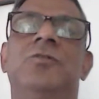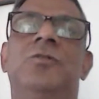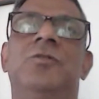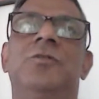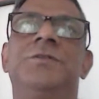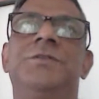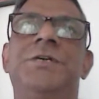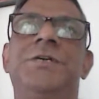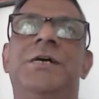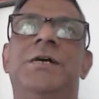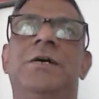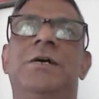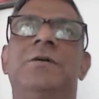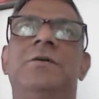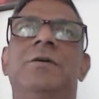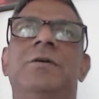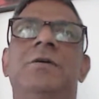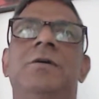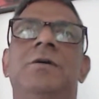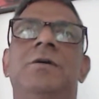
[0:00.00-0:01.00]
So T
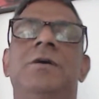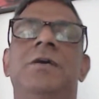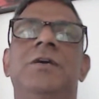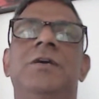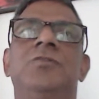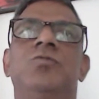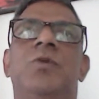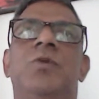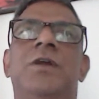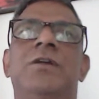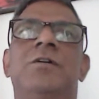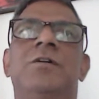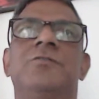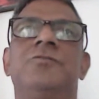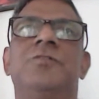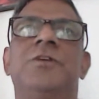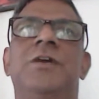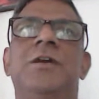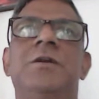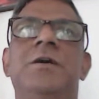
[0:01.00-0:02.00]
is one
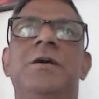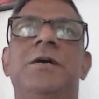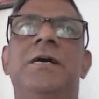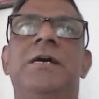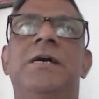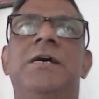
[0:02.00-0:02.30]
consonant,